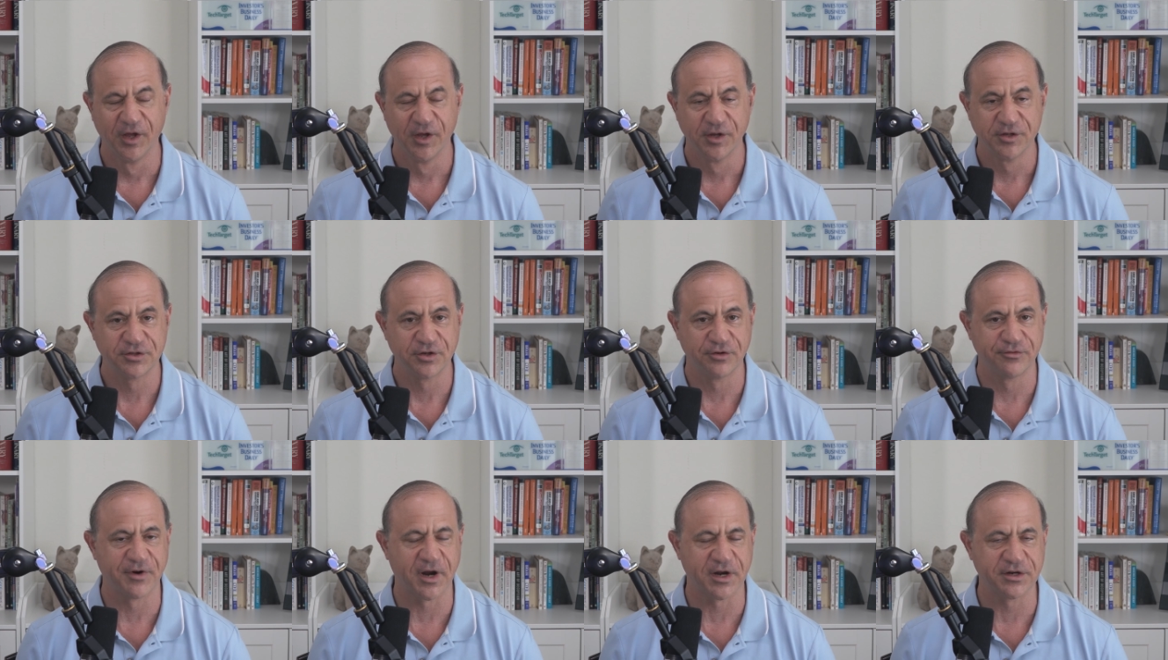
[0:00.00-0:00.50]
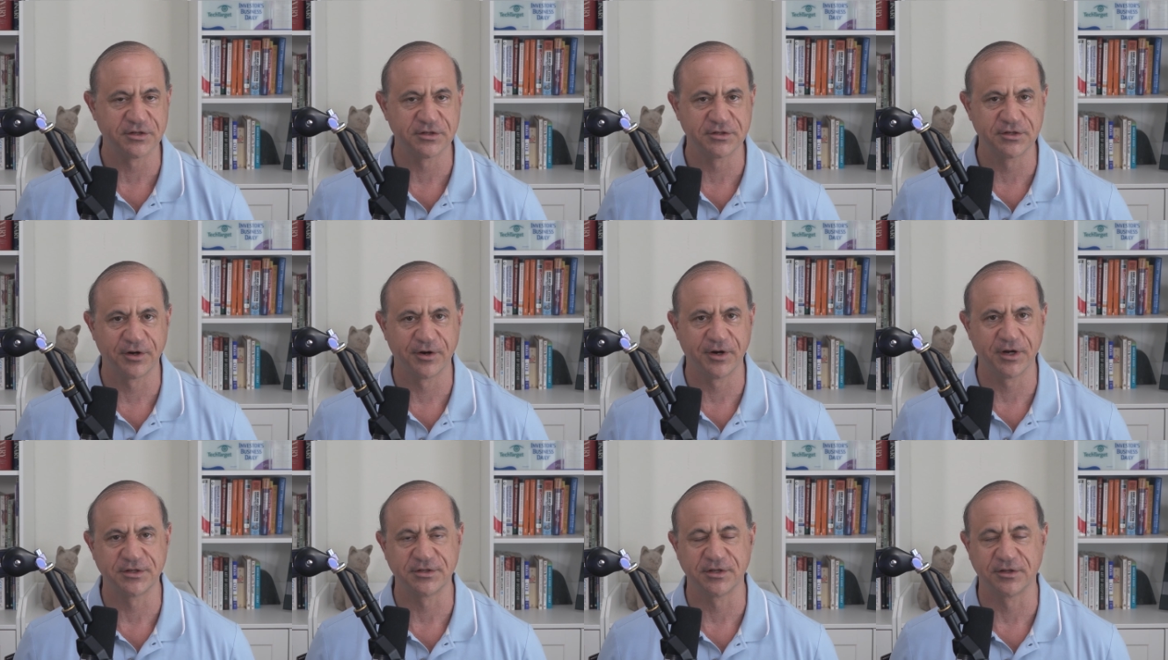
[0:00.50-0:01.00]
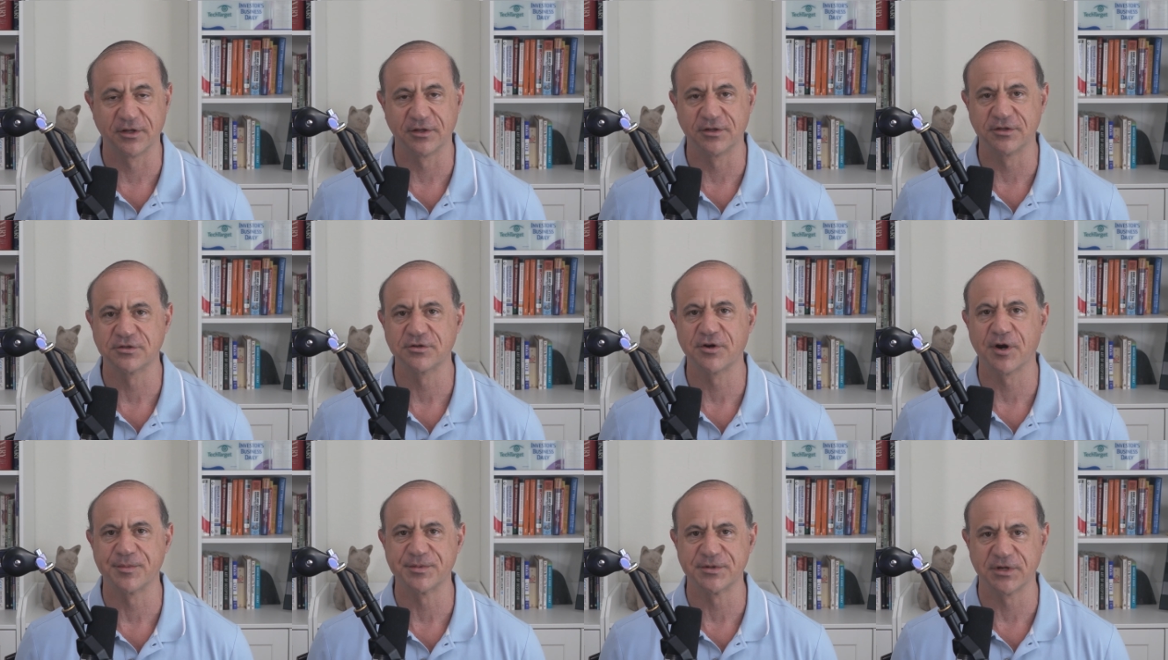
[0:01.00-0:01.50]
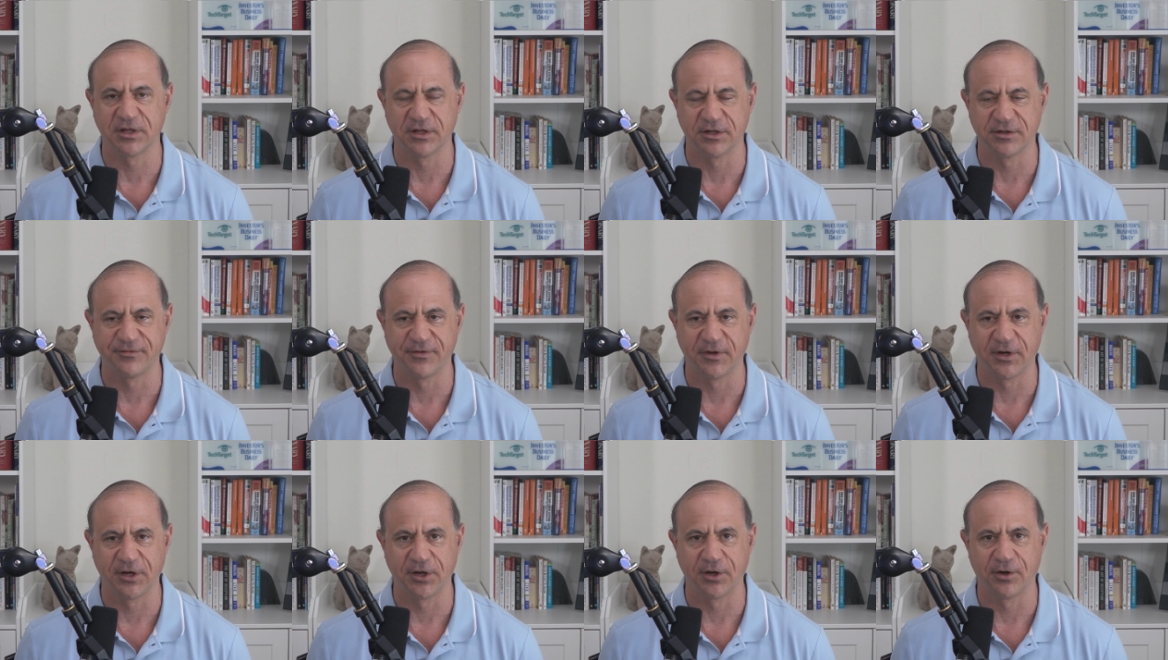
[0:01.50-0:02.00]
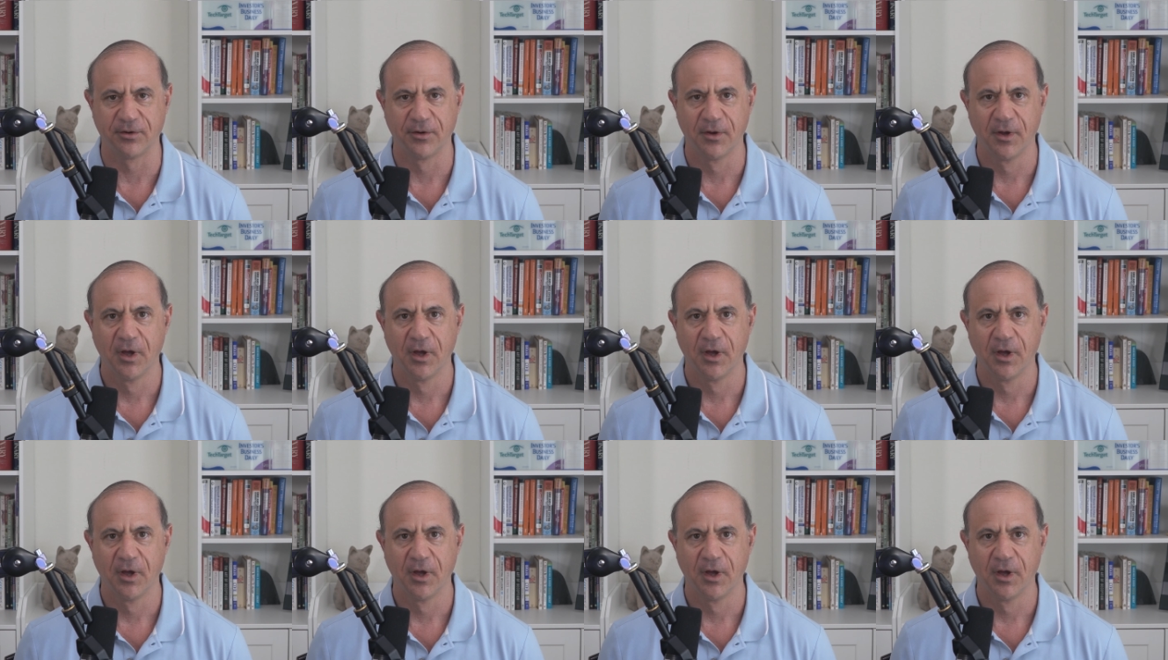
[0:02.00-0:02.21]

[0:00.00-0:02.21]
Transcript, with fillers: So register, it's in the description of this video.